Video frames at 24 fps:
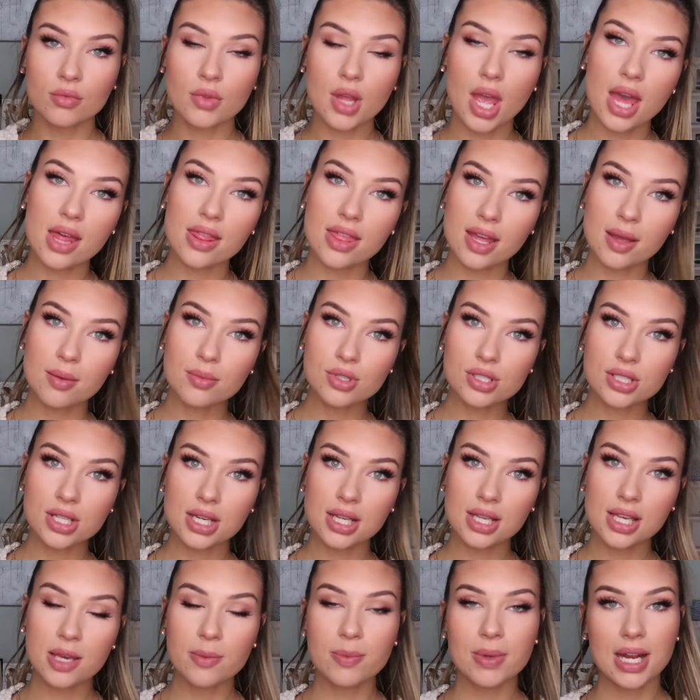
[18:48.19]
I think I'm just
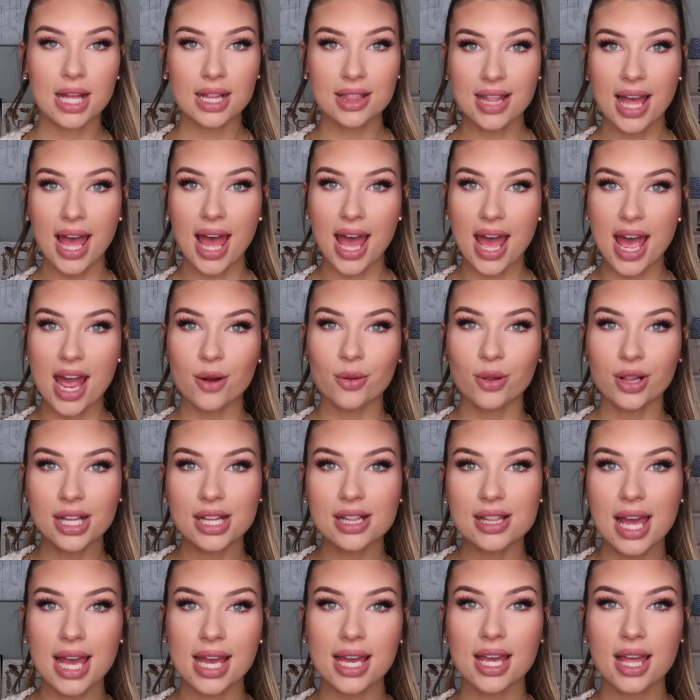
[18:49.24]
gonna keep it at that. I really
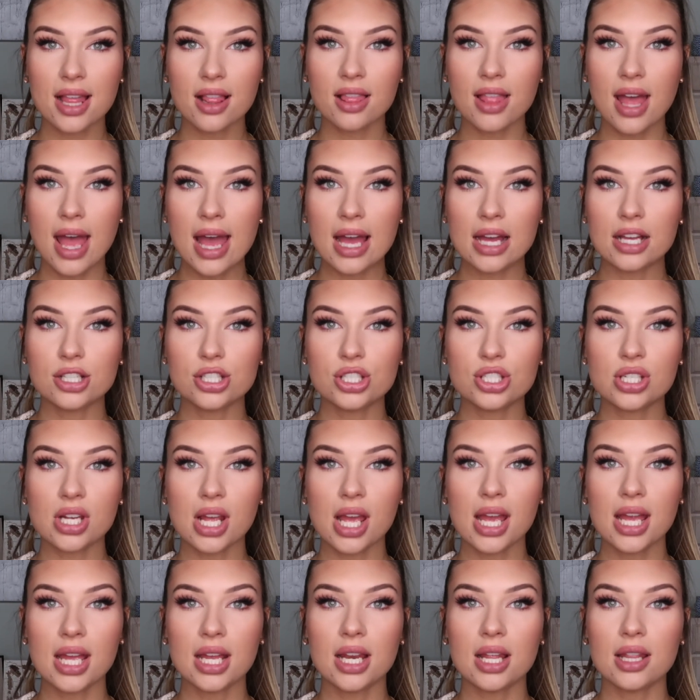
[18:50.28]
like that
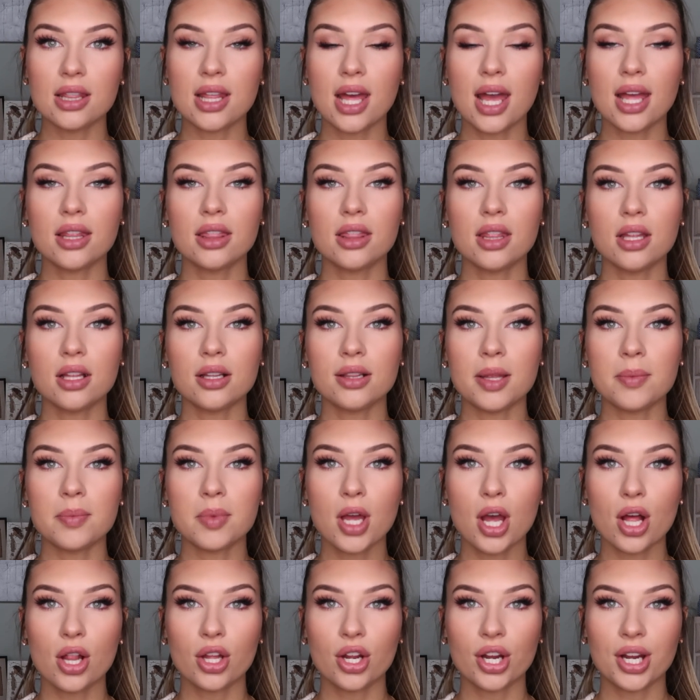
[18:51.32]
shade that the lip
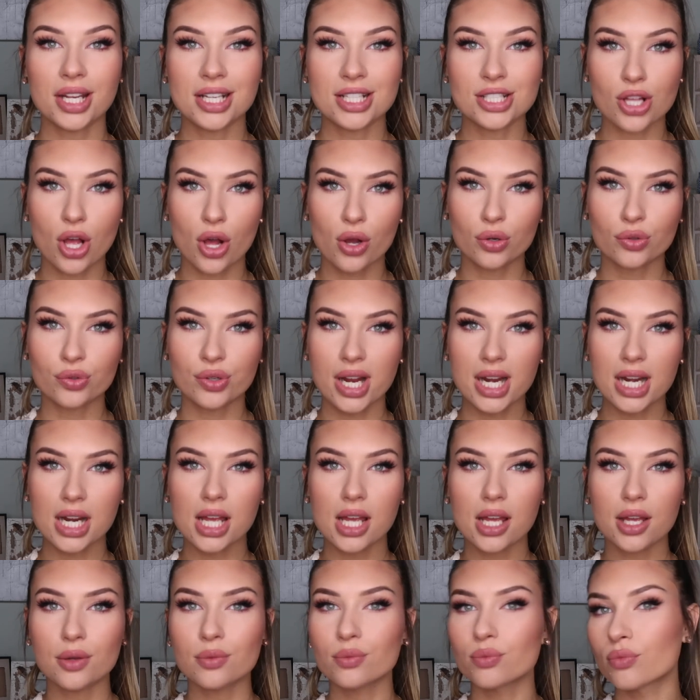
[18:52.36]
color is
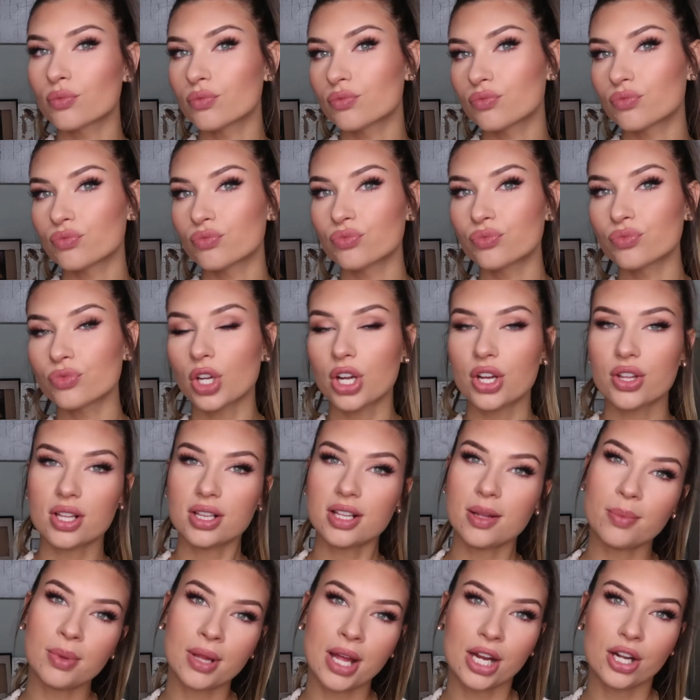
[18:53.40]
already, or the
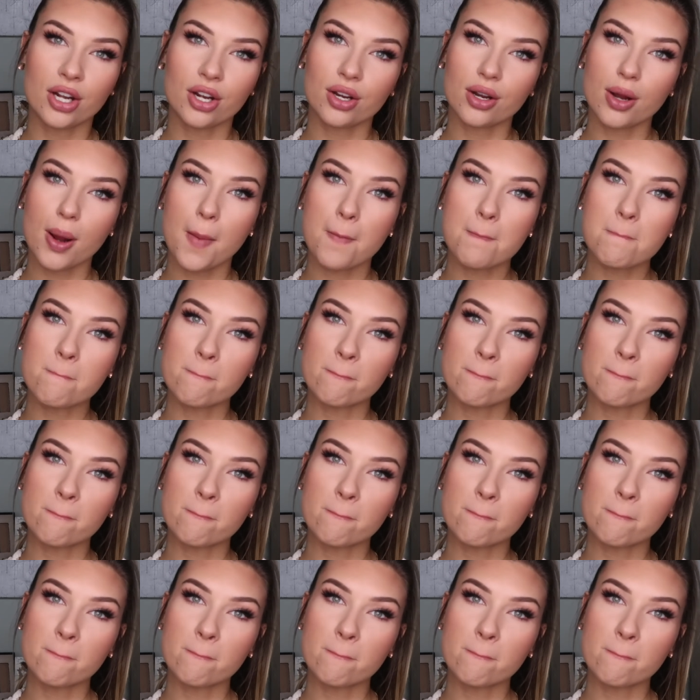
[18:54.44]
lip liner.